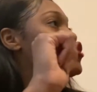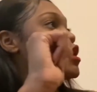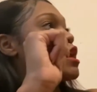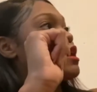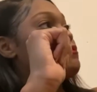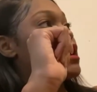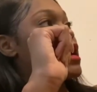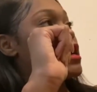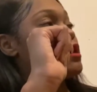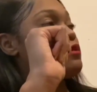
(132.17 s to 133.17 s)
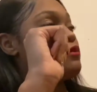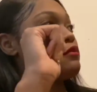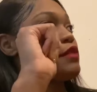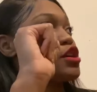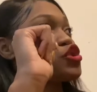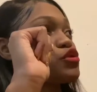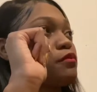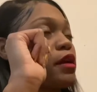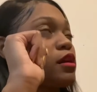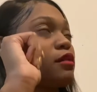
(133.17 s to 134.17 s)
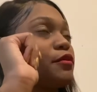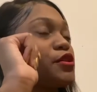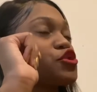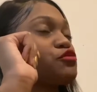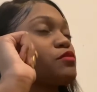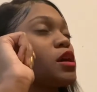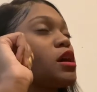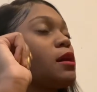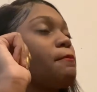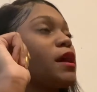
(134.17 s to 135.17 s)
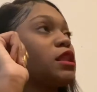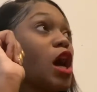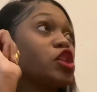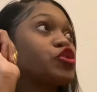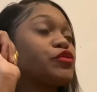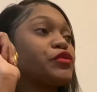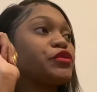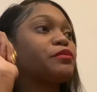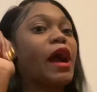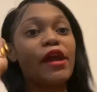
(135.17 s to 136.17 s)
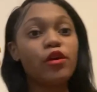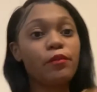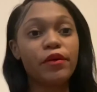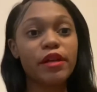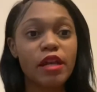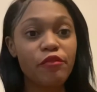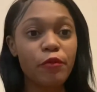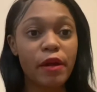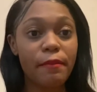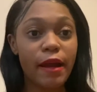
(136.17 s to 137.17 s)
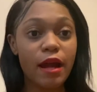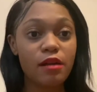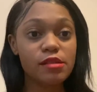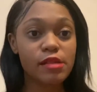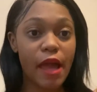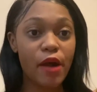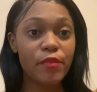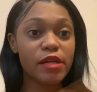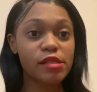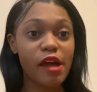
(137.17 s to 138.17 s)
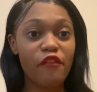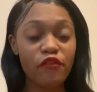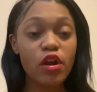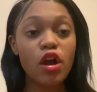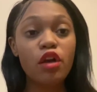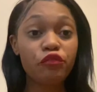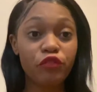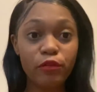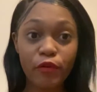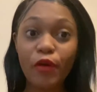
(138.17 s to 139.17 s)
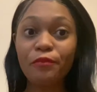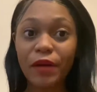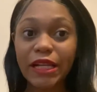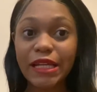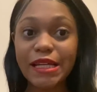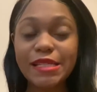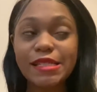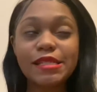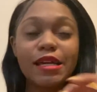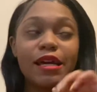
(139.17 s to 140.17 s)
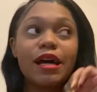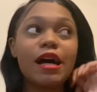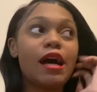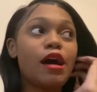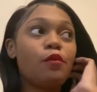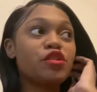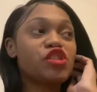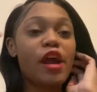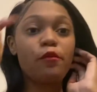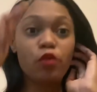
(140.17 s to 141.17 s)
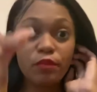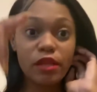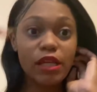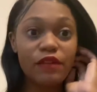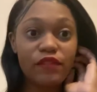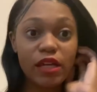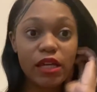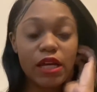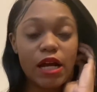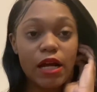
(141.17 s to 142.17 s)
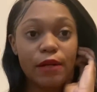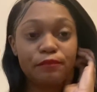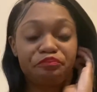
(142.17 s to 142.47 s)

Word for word: like in my rush, my, not my restroom, my laundry room. I don't put it everywhere in my house now because I have free roam bunnies, um, which I will be leaving um,